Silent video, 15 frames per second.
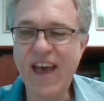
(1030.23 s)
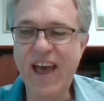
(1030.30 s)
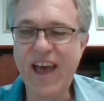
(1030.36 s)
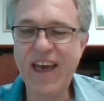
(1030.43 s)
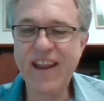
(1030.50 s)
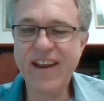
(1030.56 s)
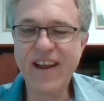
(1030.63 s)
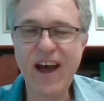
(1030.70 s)

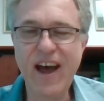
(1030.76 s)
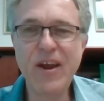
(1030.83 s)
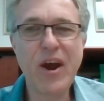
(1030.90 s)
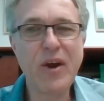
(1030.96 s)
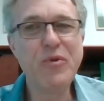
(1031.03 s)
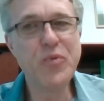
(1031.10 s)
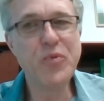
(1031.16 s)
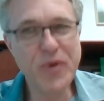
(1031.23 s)
And
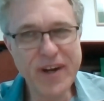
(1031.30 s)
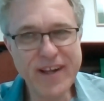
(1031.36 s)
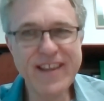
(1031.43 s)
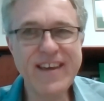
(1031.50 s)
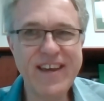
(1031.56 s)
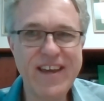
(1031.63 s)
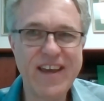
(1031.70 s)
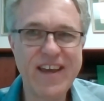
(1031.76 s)
I
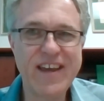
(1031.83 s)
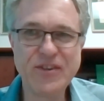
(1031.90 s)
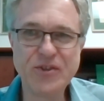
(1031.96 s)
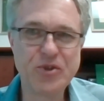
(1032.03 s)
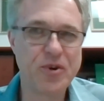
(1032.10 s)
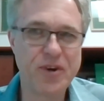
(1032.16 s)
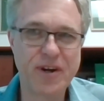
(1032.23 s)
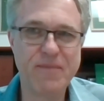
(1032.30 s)
really
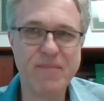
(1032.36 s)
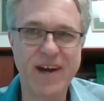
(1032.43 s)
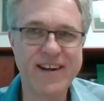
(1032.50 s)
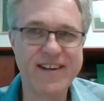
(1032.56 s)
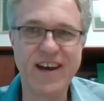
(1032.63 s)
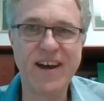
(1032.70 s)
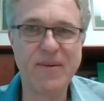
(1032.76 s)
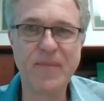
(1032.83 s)
enjoyed my
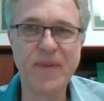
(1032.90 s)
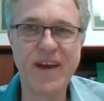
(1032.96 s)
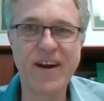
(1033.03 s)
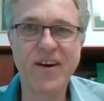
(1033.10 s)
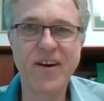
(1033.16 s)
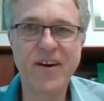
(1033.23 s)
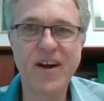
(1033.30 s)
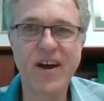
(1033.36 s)
time
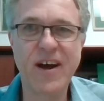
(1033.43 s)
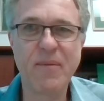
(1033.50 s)
there,